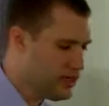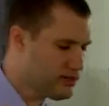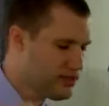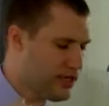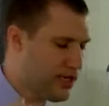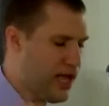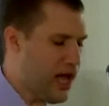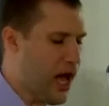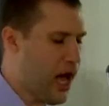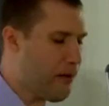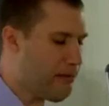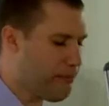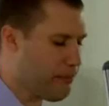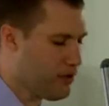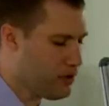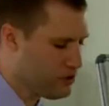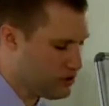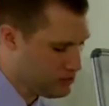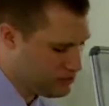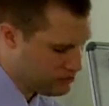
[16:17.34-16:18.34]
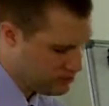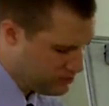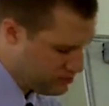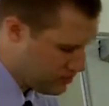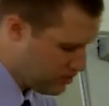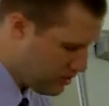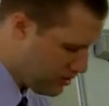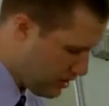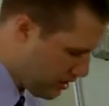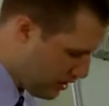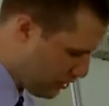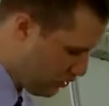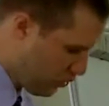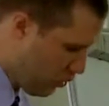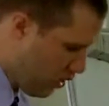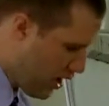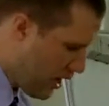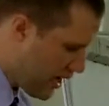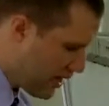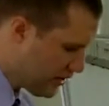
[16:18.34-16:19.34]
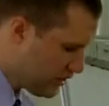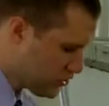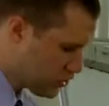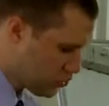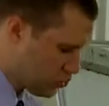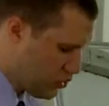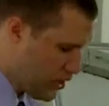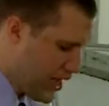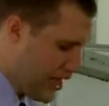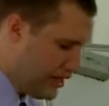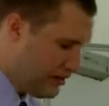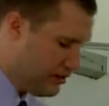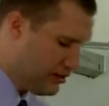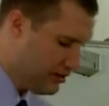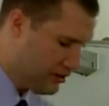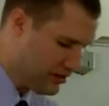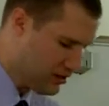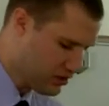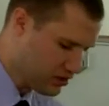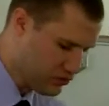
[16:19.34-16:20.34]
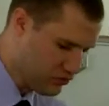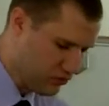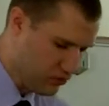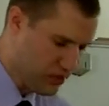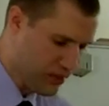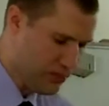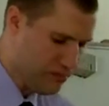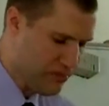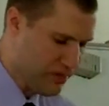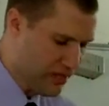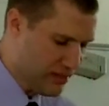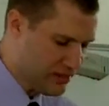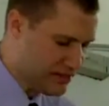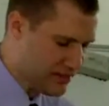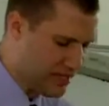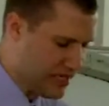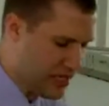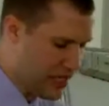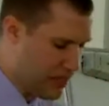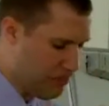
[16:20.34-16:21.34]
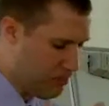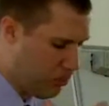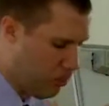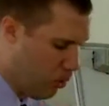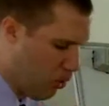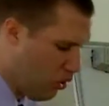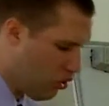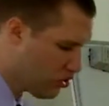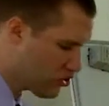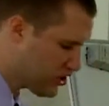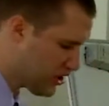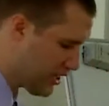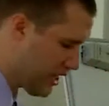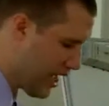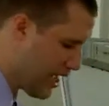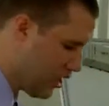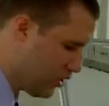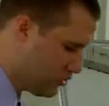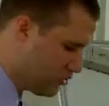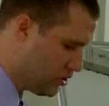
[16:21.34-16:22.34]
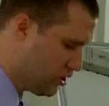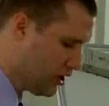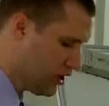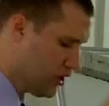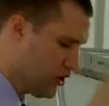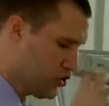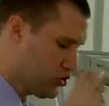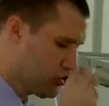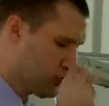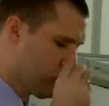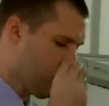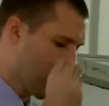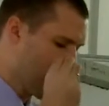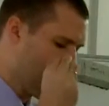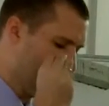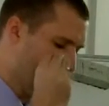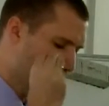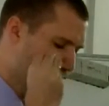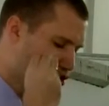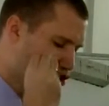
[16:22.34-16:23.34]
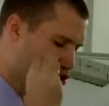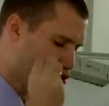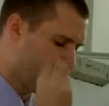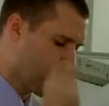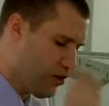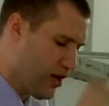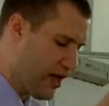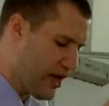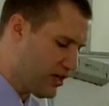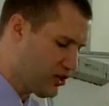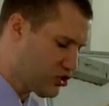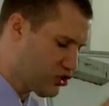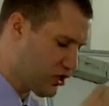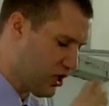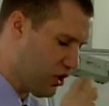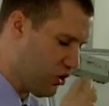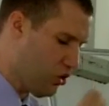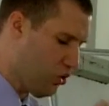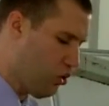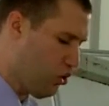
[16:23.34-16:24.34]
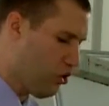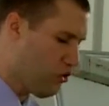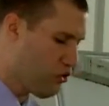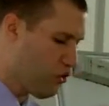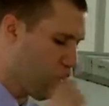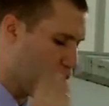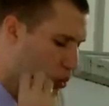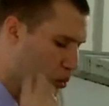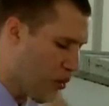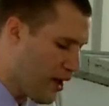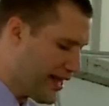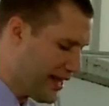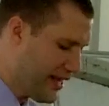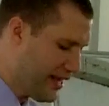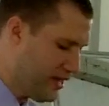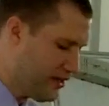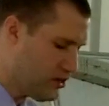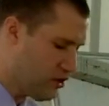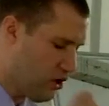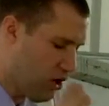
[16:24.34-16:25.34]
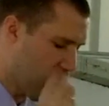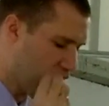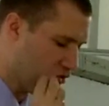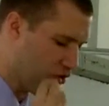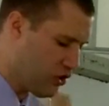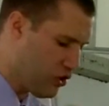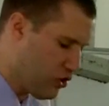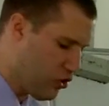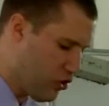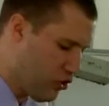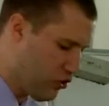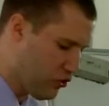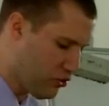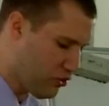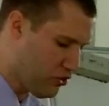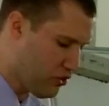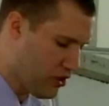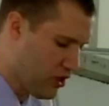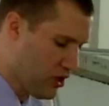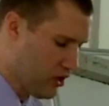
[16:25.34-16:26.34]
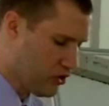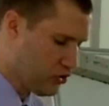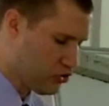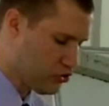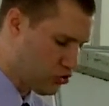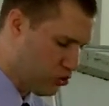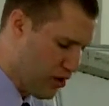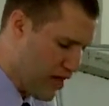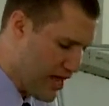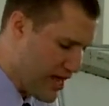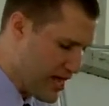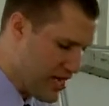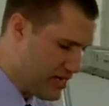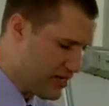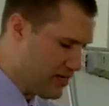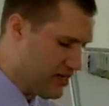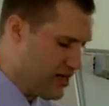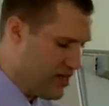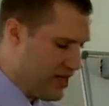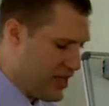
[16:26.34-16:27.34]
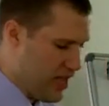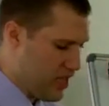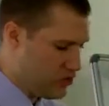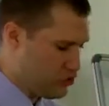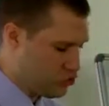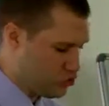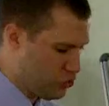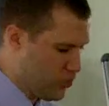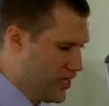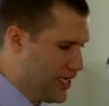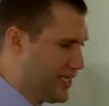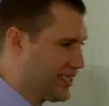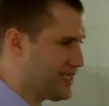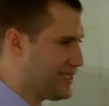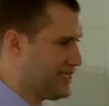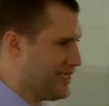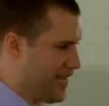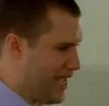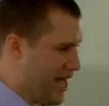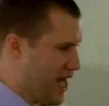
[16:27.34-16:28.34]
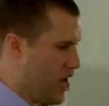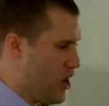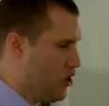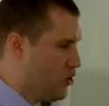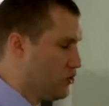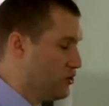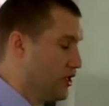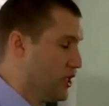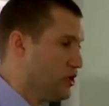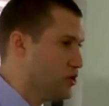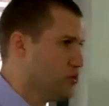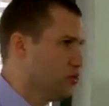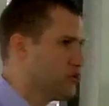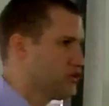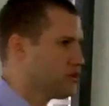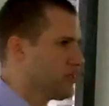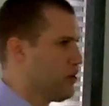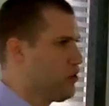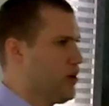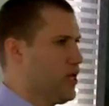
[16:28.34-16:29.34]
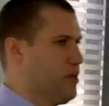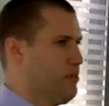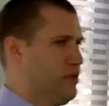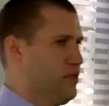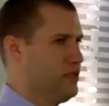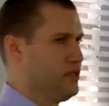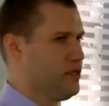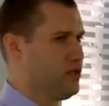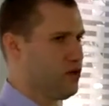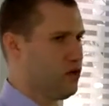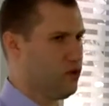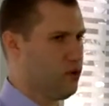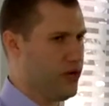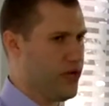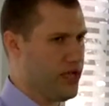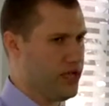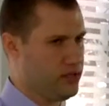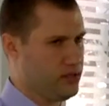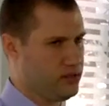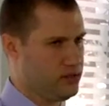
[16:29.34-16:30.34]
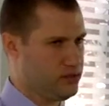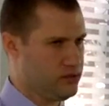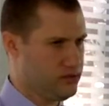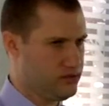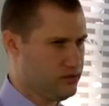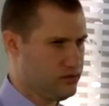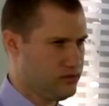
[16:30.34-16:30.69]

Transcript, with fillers: is a cup, and the wine is red, it is fully mixed, and he pours it out. Surely its dregs shall all the wicked of the earth drain and drink down. And you would say, wait a minute, Nico, wait.